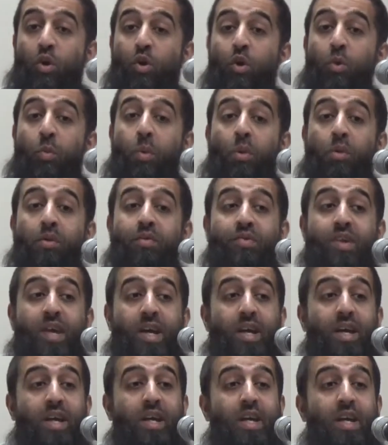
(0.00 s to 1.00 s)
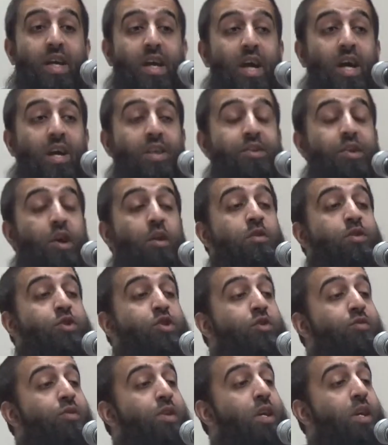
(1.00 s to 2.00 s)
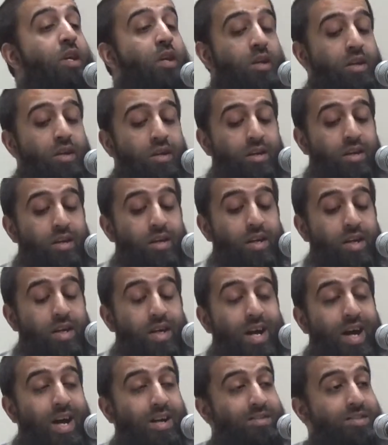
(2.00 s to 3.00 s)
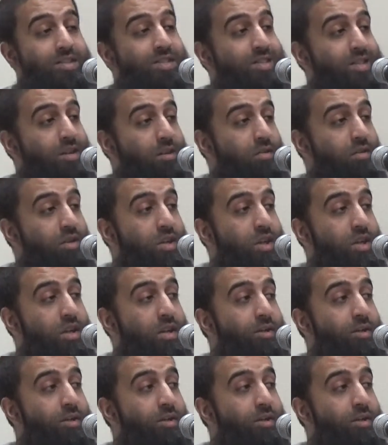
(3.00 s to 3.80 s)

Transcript: who will think adultery and silk